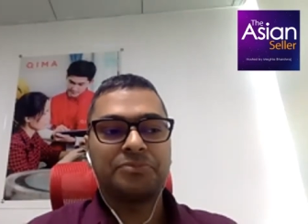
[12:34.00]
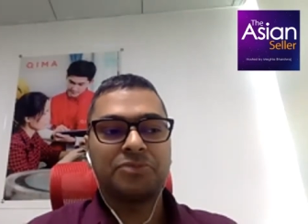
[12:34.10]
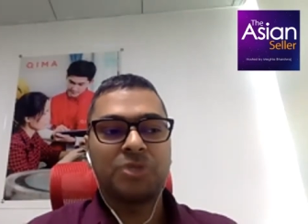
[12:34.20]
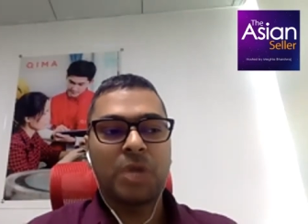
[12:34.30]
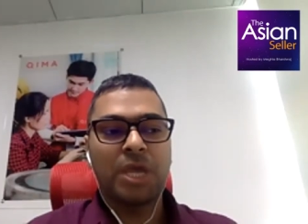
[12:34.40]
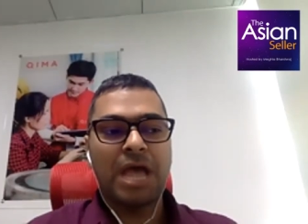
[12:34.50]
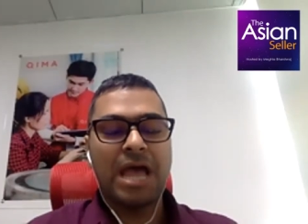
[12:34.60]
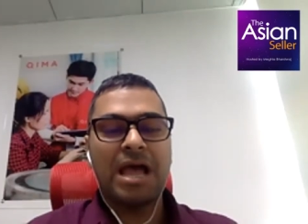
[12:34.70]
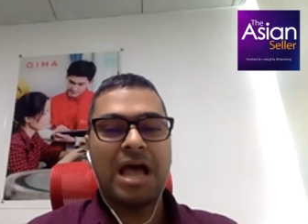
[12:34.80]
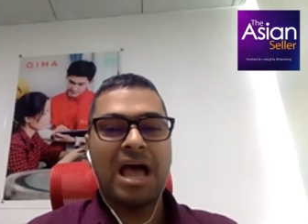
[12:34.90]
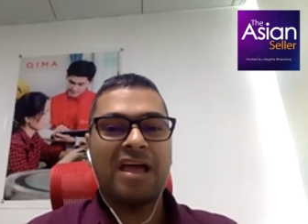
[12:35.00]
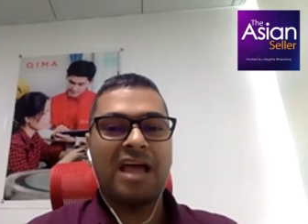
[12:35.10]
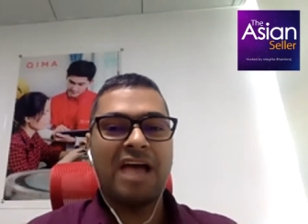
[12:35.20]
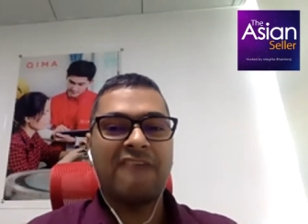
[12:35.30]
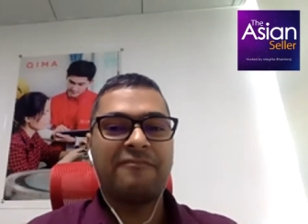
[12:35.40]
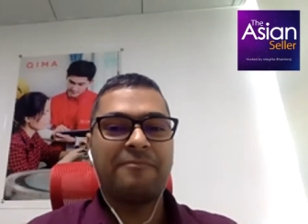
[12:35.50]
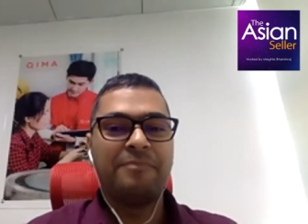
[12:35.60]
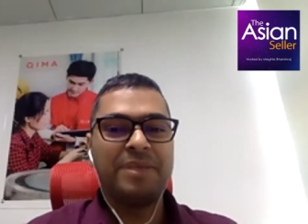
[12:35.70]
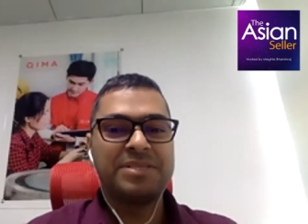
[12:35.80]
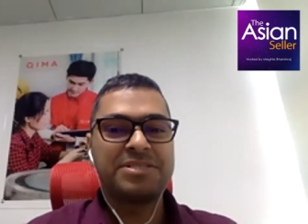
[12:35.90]
okay, I have
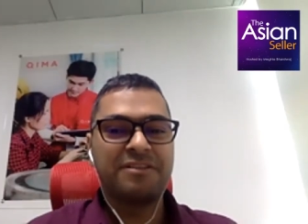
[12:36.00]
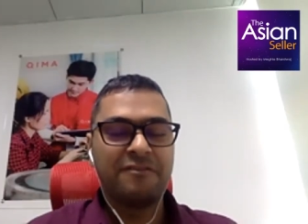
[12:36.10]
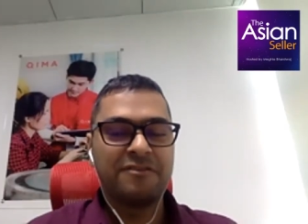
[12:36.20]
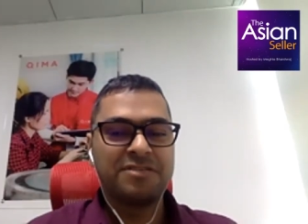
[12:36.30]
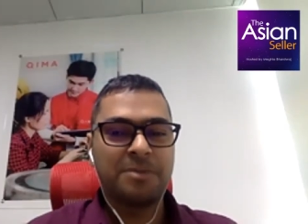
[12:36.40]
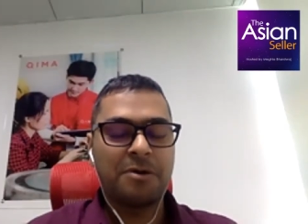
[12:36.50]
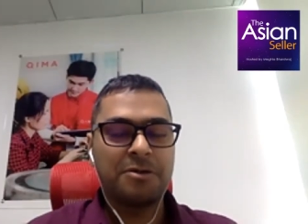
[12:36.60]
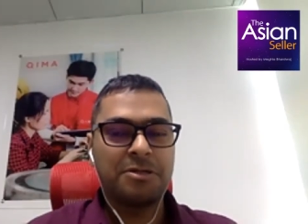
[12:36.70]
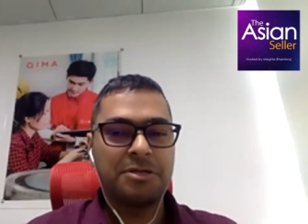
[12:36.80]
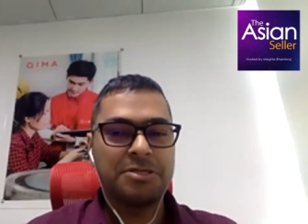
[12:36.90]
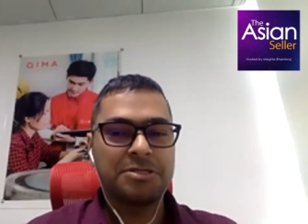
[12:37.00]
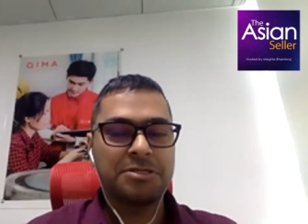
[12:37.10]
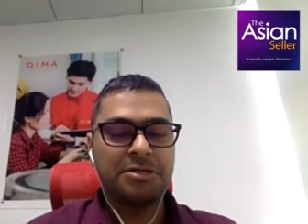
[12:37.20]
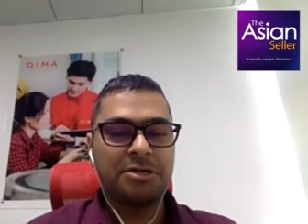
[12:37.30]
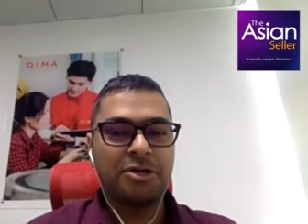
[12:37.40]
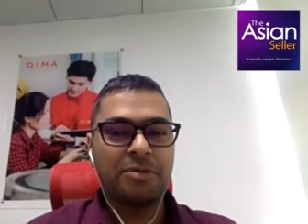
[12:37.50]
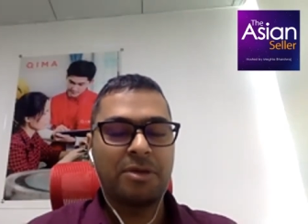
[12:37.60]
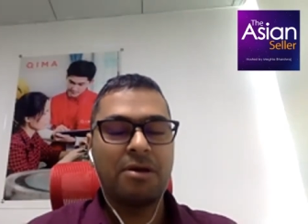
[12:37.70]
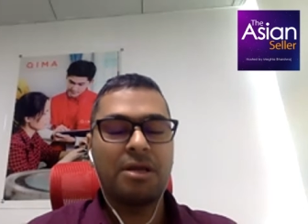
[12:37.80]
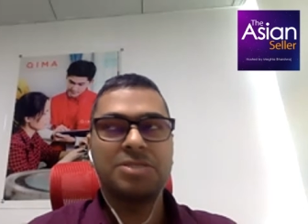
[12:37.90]
mixed reviews about this, to be
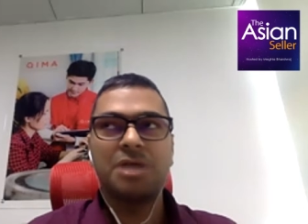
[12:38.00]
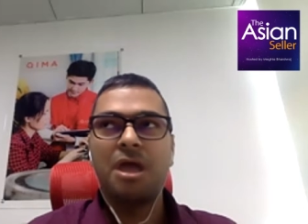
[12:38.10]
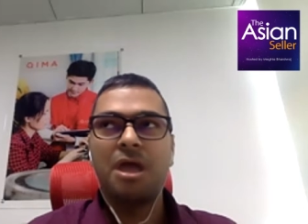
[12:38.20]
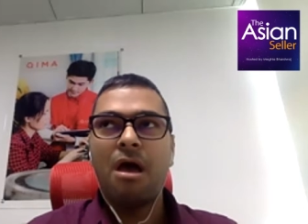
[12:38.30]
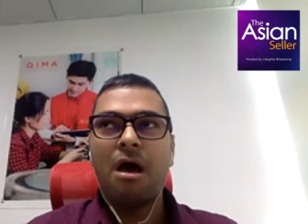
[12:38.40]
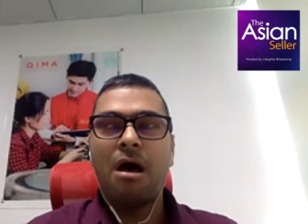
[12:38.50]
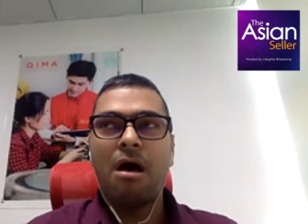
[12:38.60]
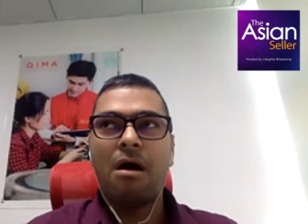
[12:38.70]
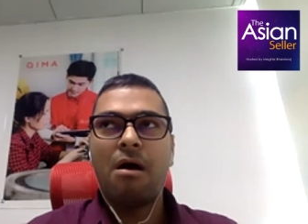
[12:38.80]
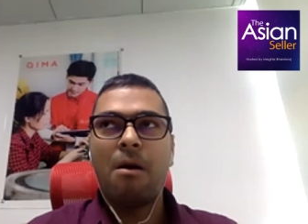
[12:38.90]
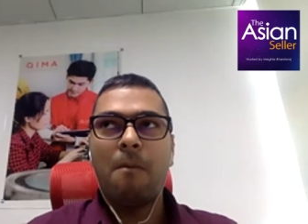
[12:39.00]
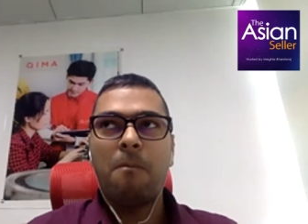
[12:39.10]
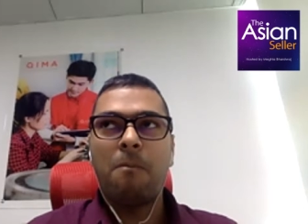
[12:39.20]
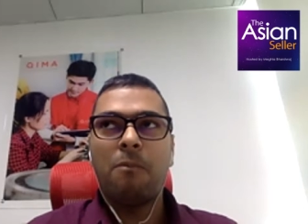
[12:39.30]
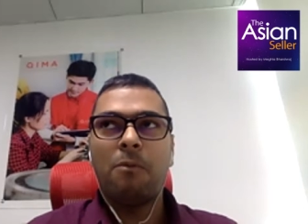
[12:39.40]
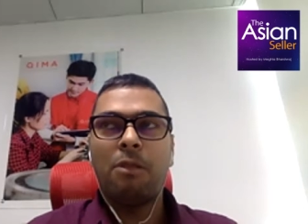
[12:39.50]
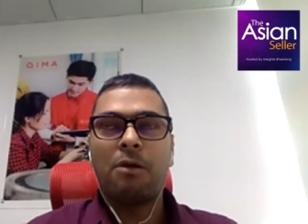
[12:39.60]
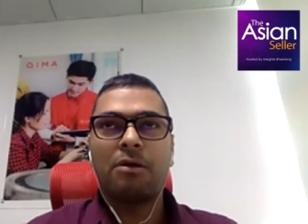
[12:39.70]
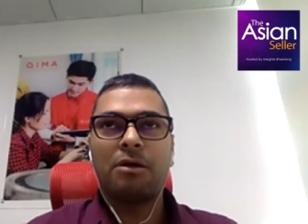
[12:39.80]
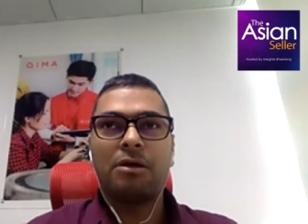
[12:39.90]
honest. Uh,
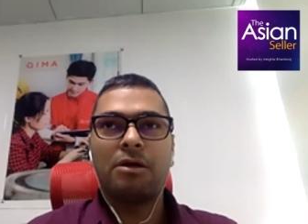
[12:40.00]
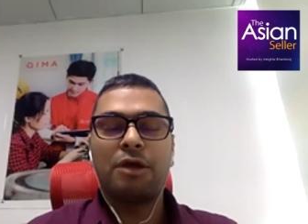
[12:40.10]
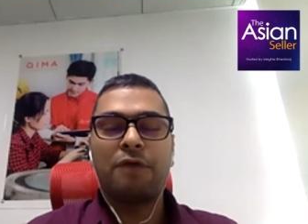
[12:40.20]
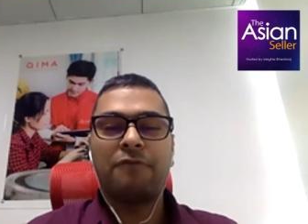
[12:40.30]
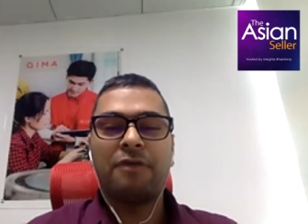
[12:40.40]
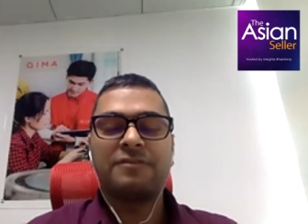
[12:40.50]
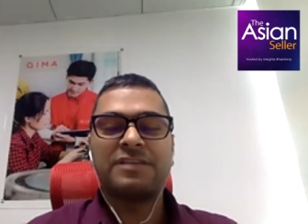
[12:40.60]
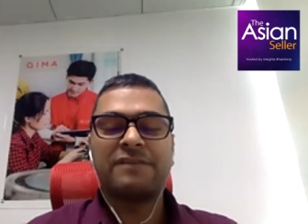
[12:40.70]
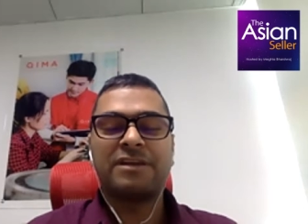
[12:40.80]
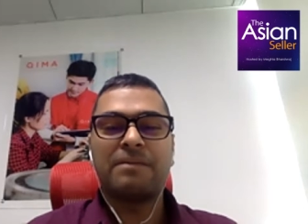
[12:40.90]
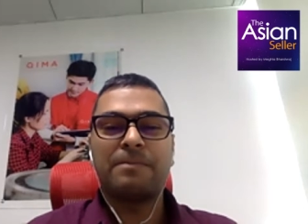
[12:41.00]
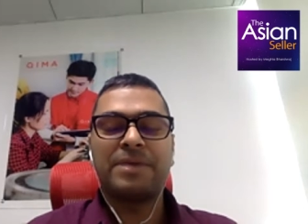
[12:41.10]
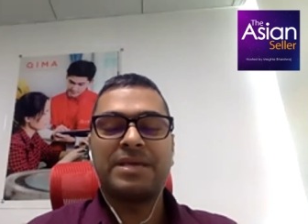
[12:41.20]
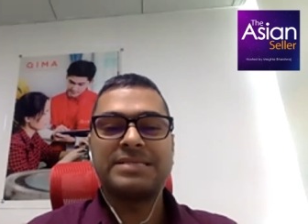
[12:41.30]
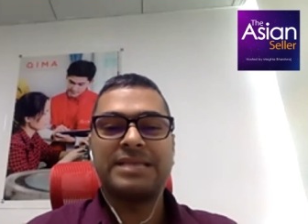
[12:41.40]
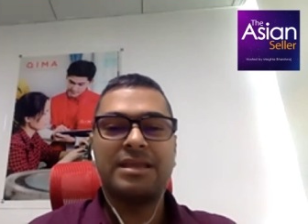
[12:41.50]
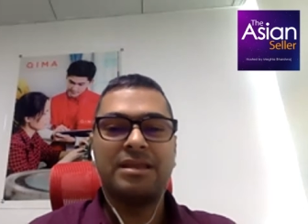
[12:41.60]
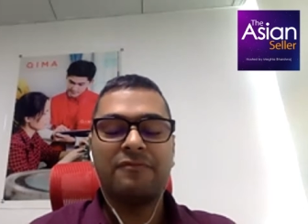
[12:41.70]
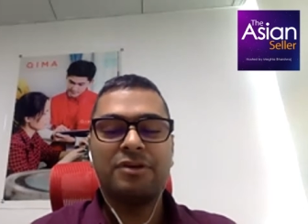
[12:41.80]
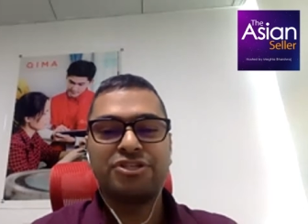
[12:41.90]
Look, if someone compares
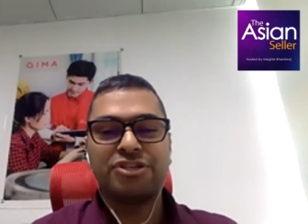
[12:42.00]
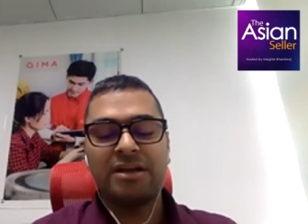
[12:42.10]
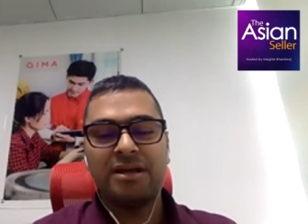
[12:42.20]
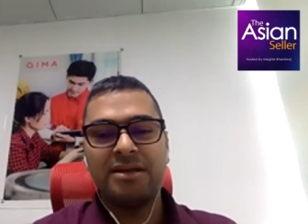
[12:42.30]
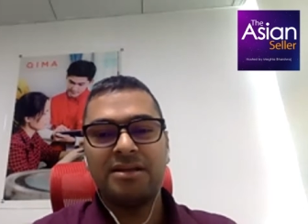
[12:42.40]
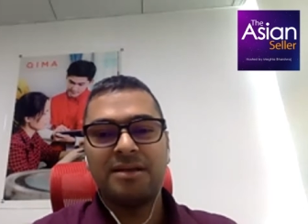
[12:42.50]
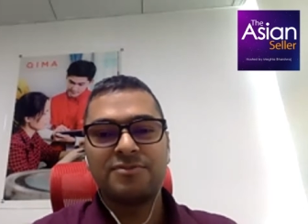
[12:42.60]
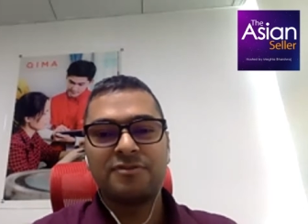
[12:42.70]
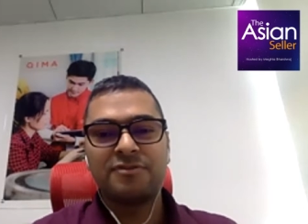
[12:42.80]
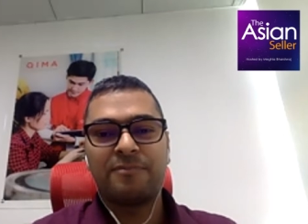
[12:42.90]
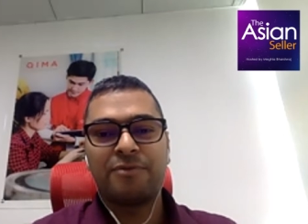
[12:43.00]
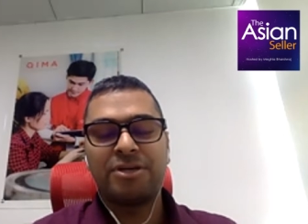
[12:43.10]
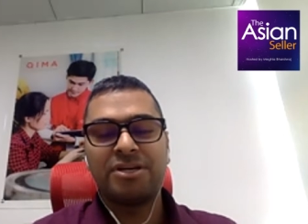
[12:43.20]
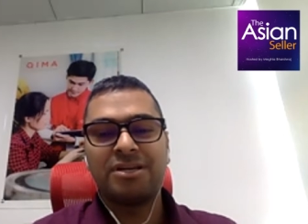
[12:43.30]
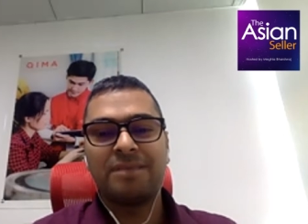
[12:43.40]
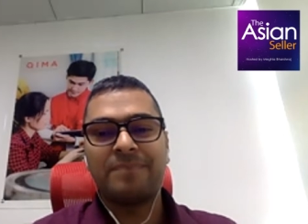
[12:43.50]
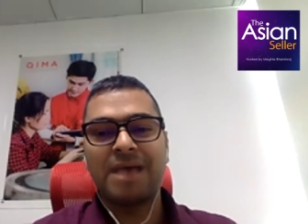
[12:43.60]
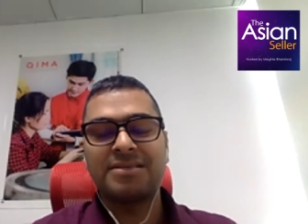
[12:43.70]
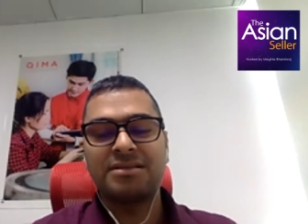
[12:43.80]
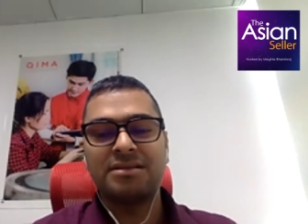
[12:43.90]
India with China in terms of production
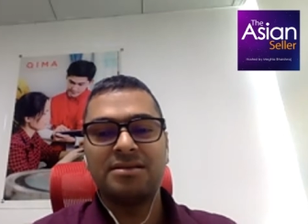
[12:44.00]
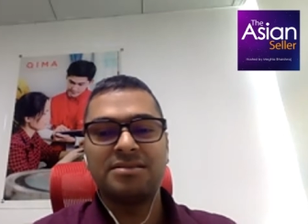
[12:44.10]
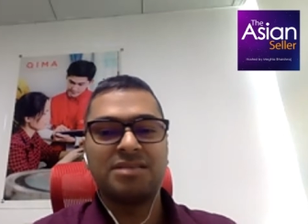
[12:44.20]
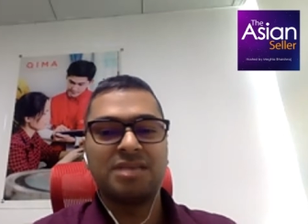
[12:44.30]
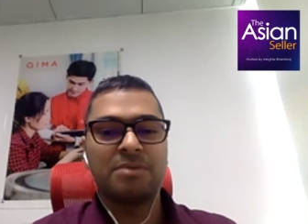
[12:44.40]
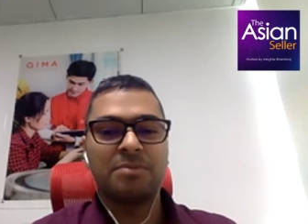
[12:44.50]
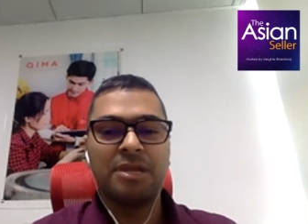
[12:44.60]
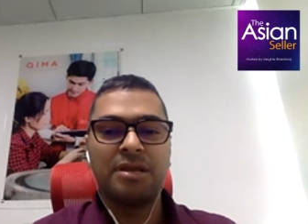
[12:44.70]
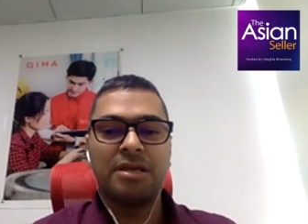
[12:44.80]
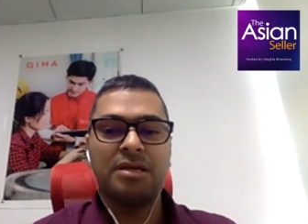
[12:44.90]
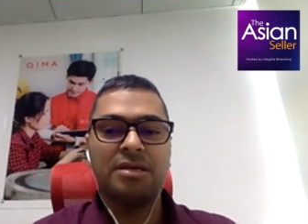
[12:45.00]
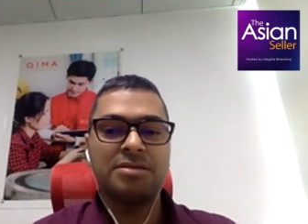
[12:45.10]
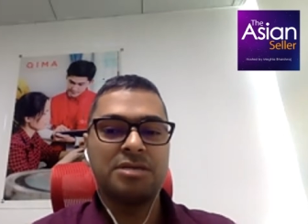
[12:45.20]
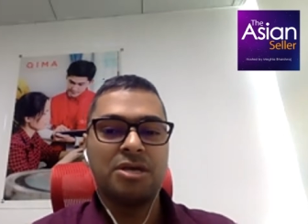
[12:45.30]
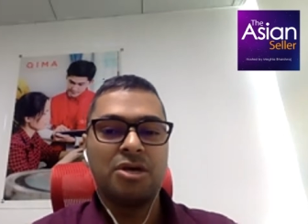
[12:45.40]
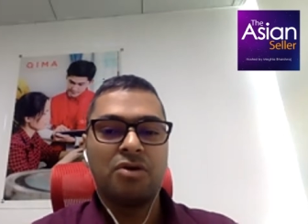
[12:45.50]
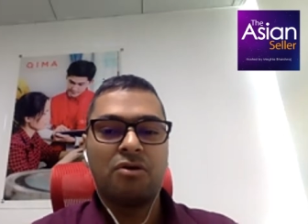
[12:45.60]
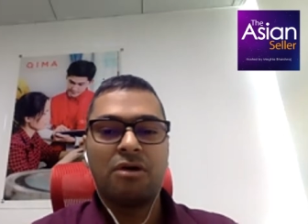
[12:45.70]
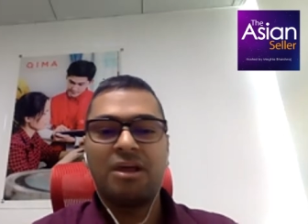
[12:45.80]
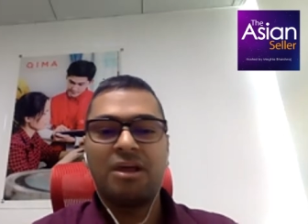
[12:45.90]
capacities, capabilities,
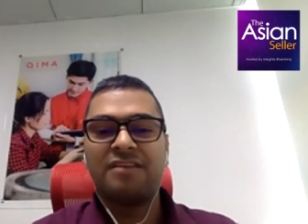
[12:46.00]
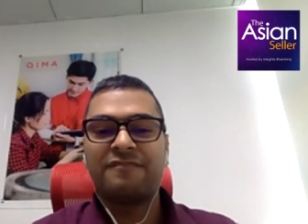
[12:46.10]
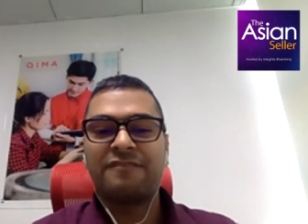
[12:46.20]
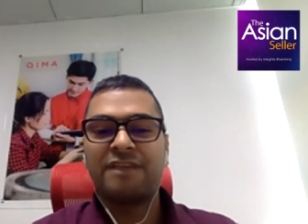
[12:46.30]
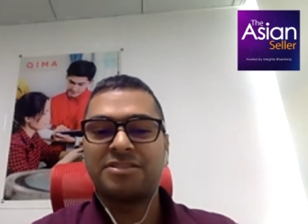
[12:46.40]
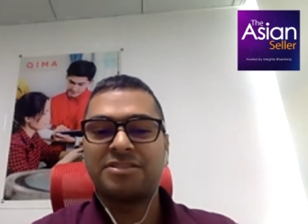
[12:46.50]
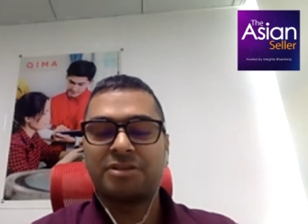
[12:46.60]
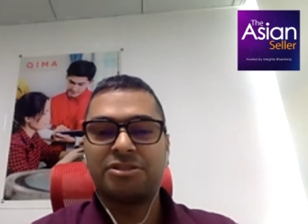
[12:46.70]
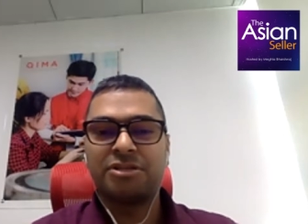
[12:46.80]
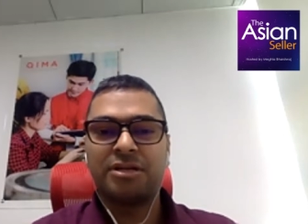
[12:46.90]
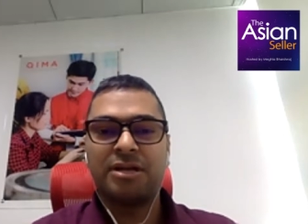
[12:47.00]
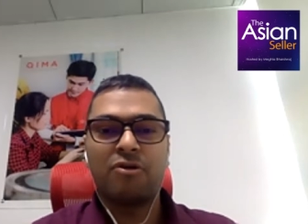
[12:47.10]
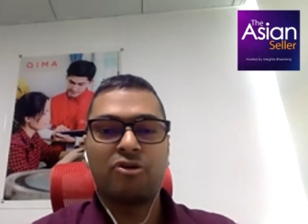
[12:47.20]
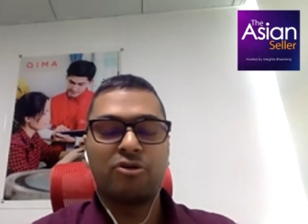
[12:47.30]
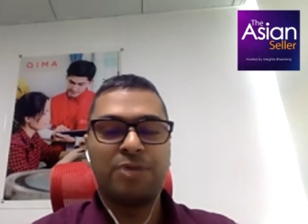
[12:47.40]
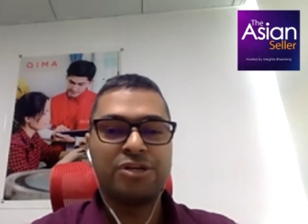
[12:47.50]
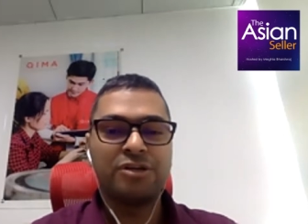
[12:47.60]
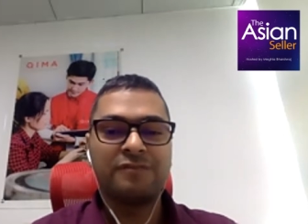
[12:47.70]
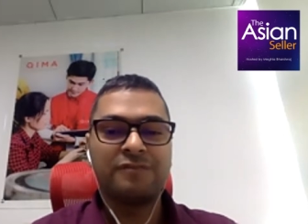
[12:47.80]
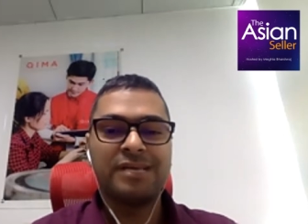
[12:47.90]
or infrastructure and automation
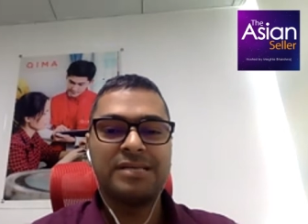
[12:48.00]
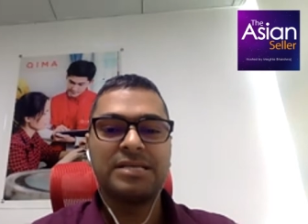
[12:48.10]
of things,